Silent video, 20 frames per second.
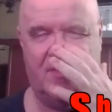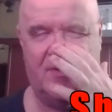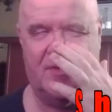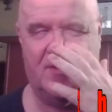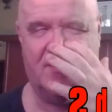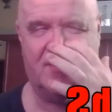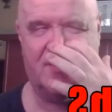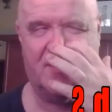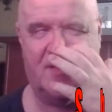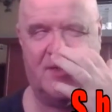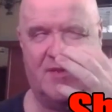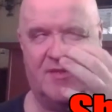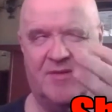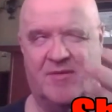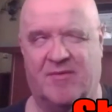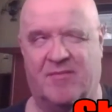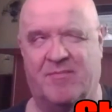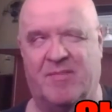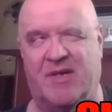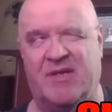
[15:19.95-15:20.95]
There's a
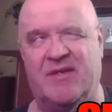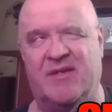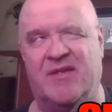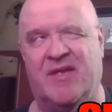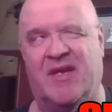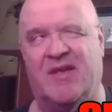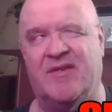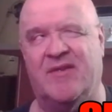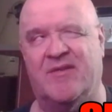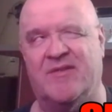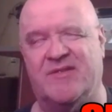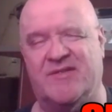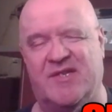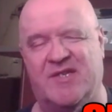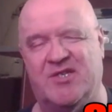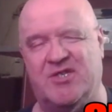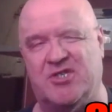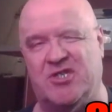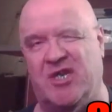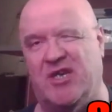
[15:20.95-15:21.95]
little button down there that
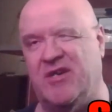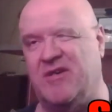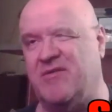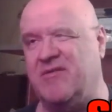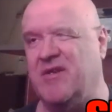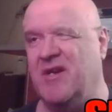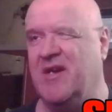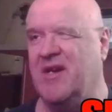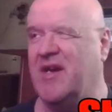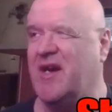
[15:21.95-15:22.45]
says share.